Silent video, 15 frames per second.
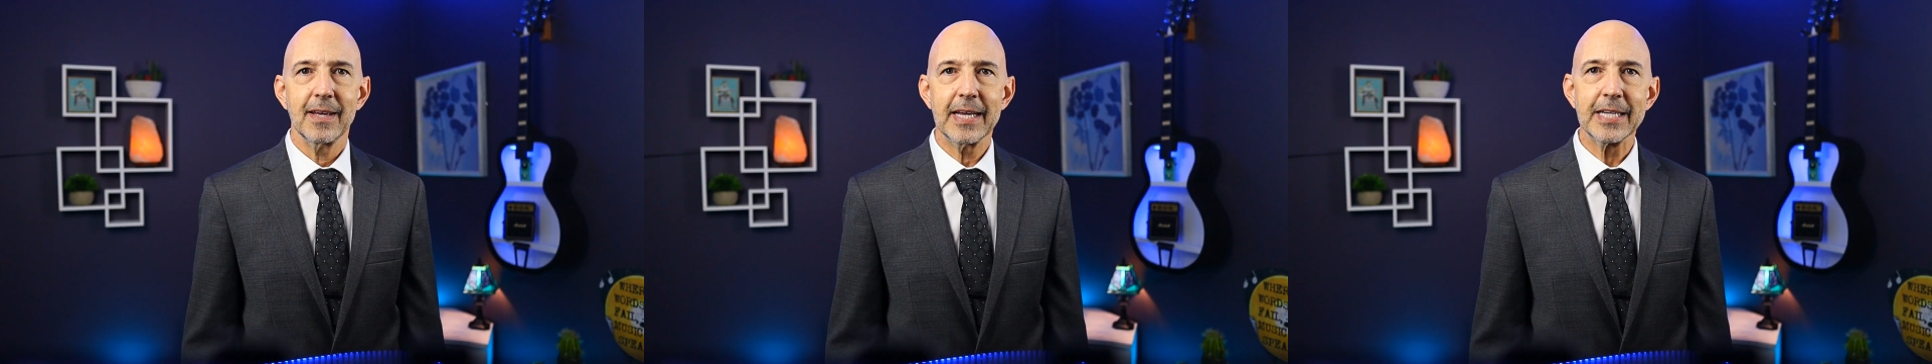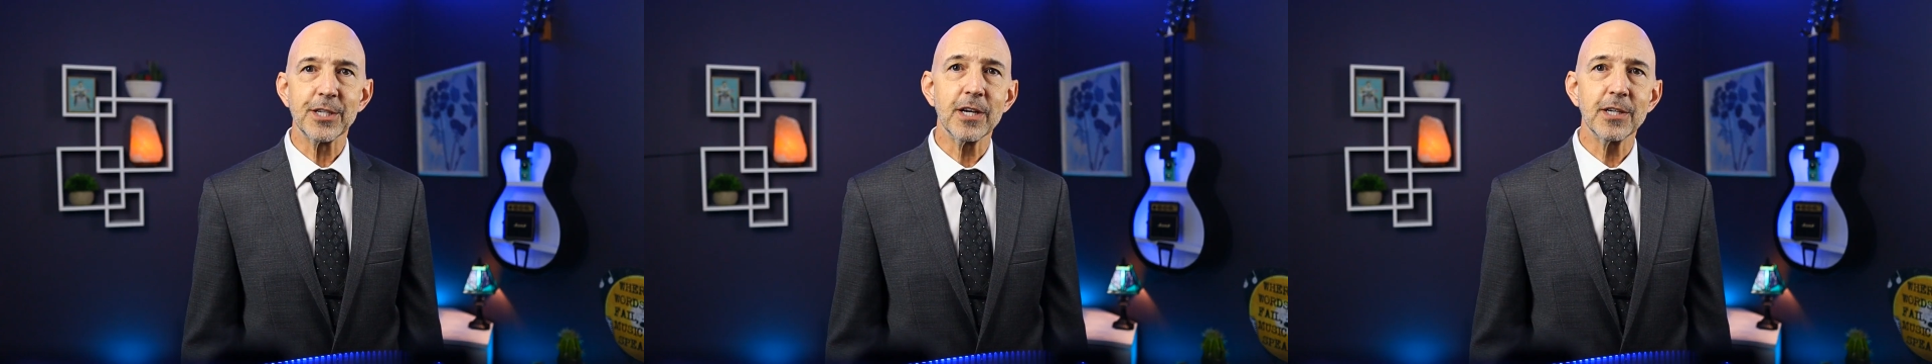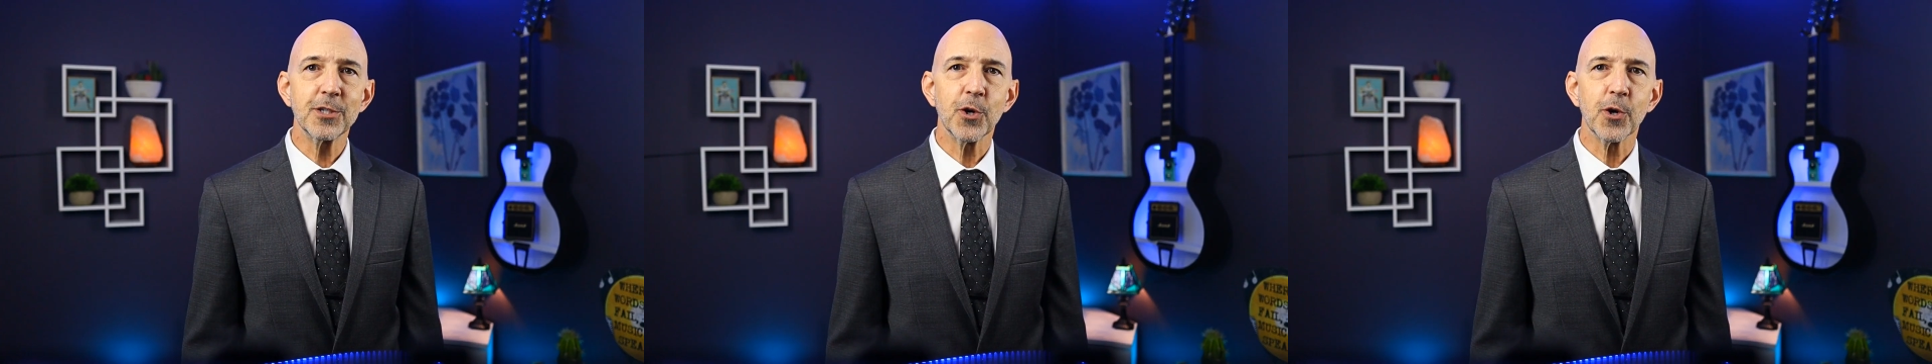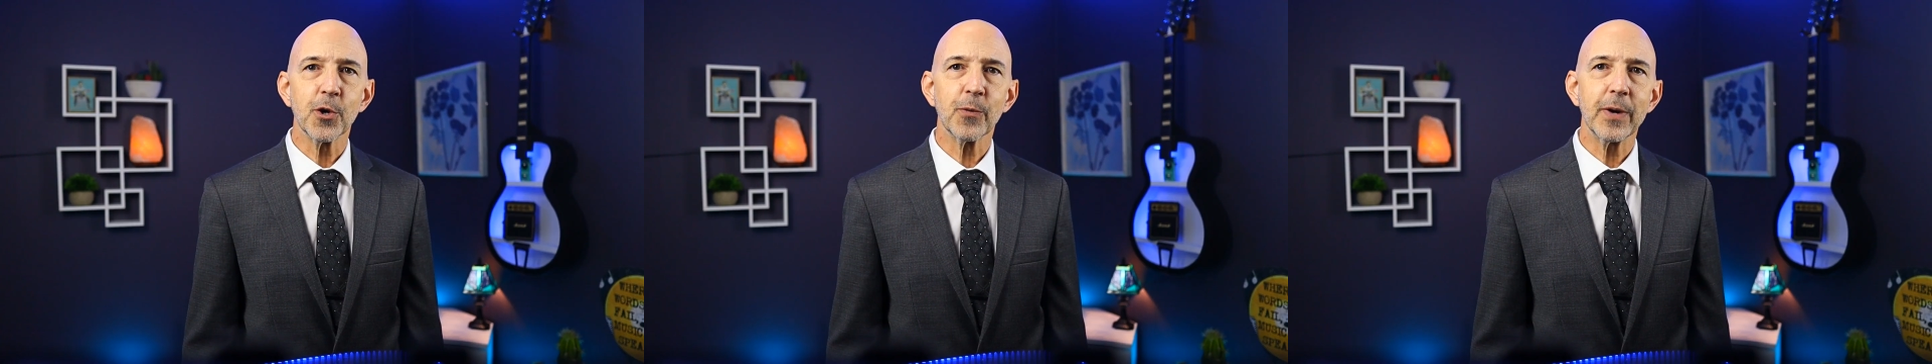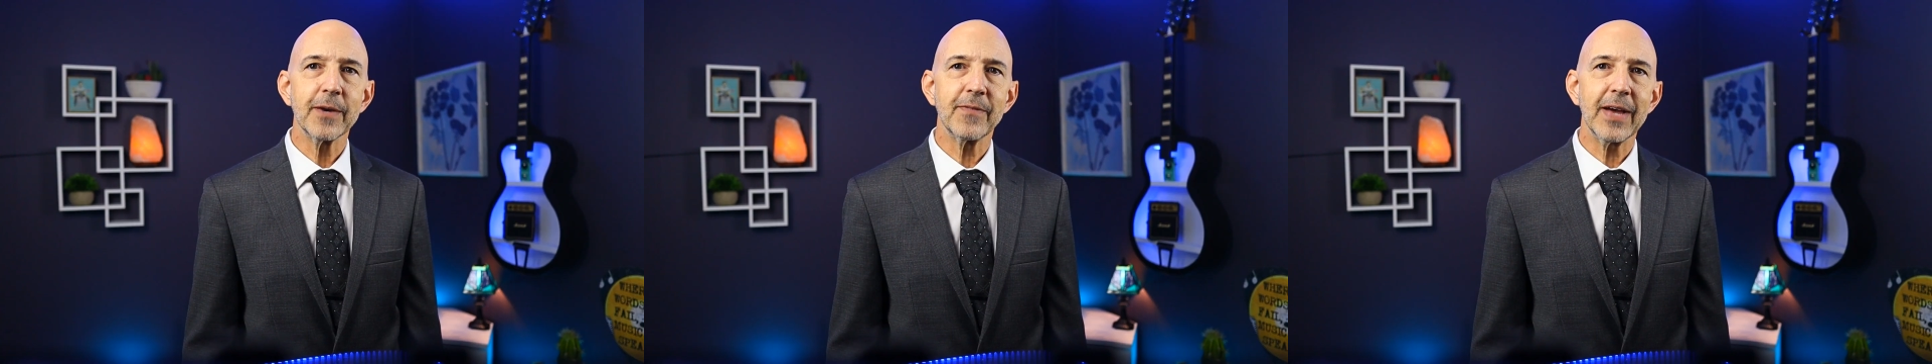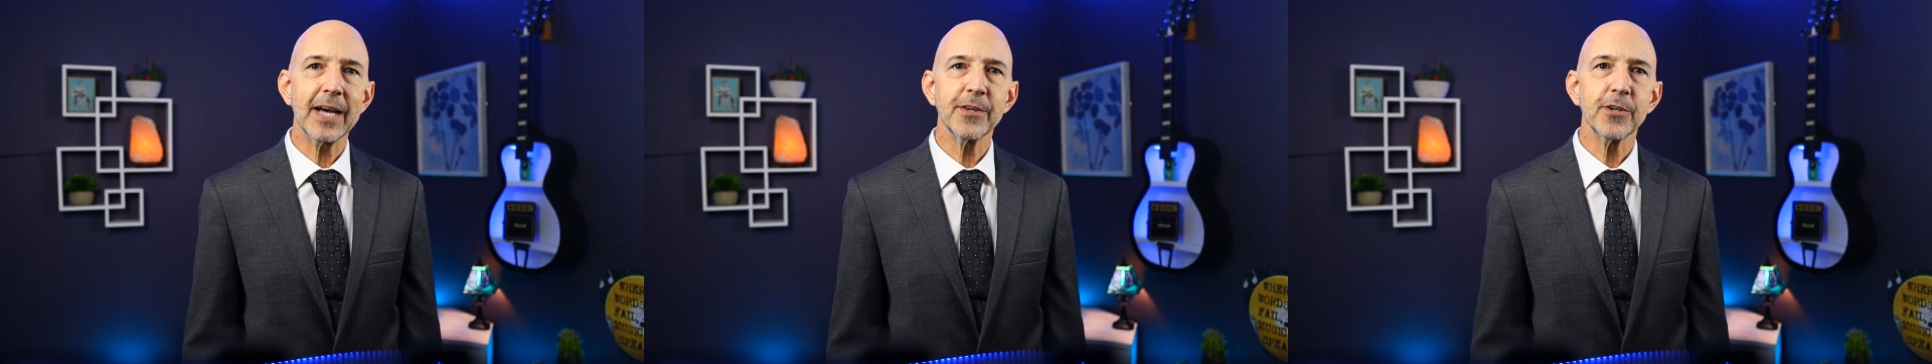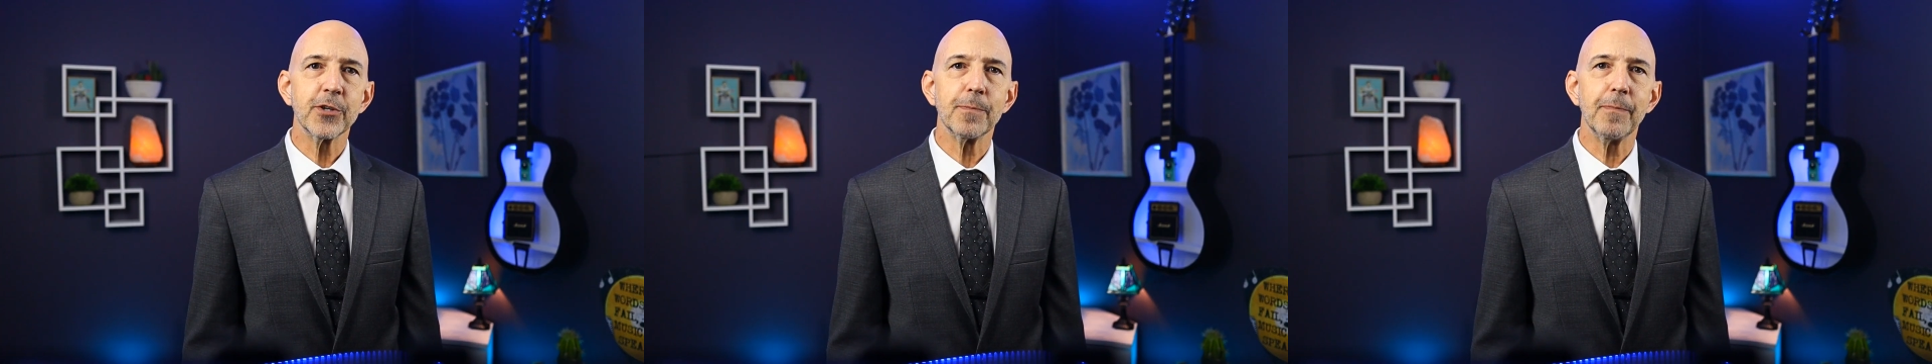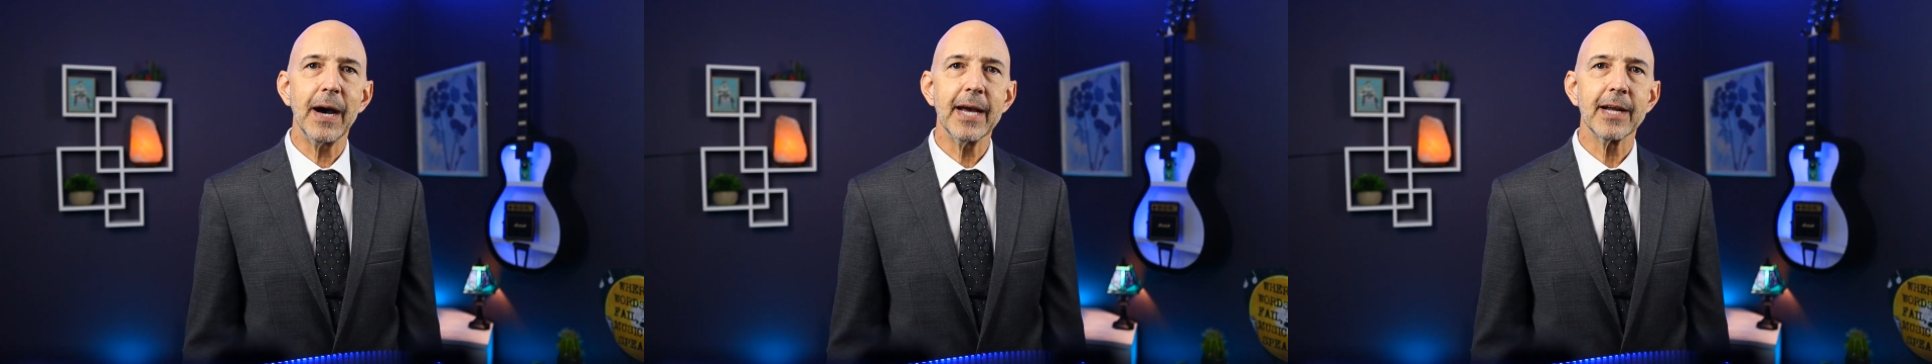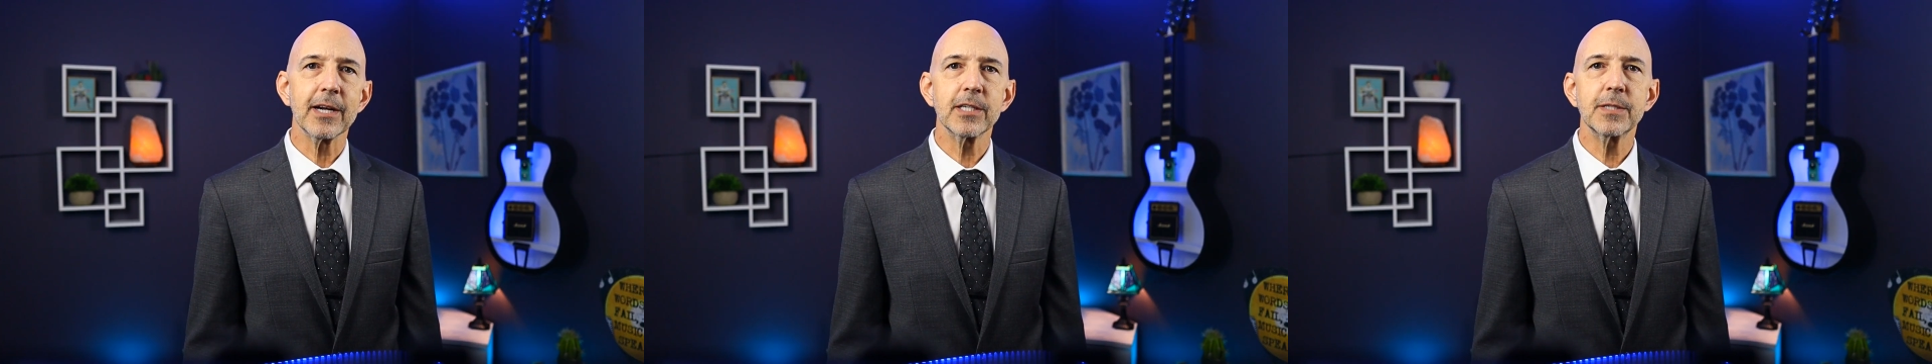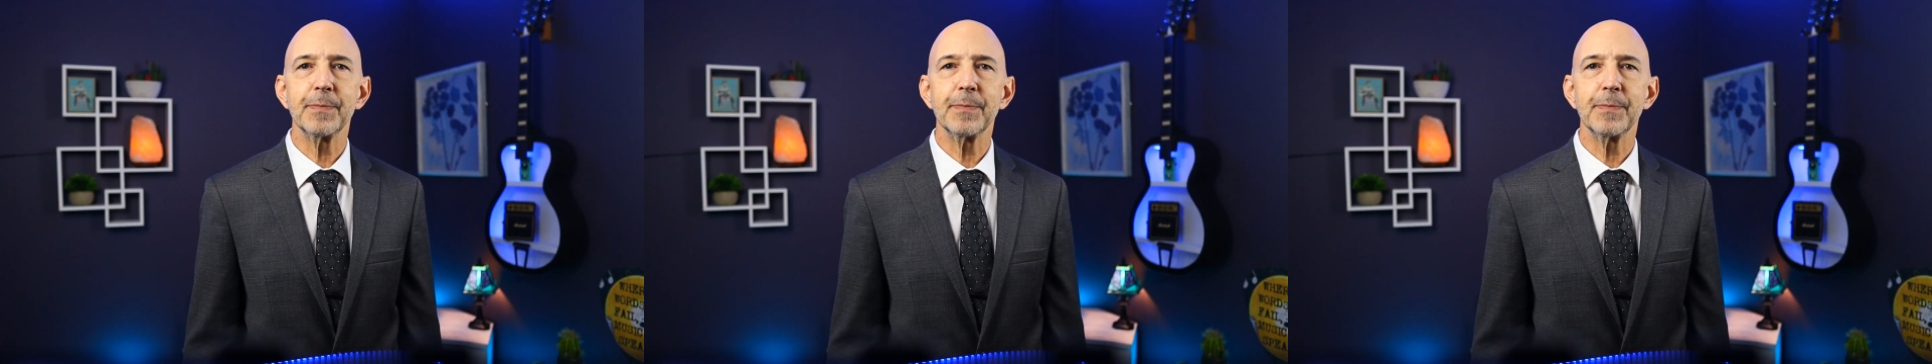It's also a great value to buyers